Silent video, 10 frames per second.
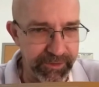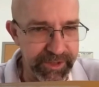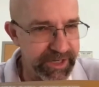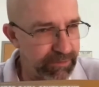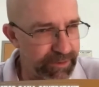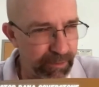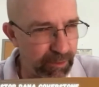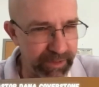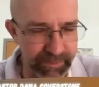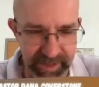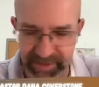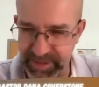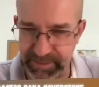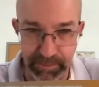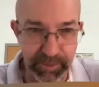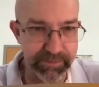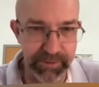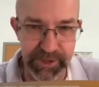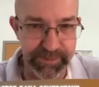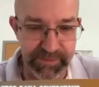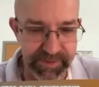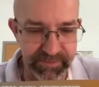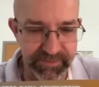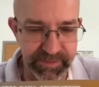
His hair was burning, but like, like a burning bush, but he was not he was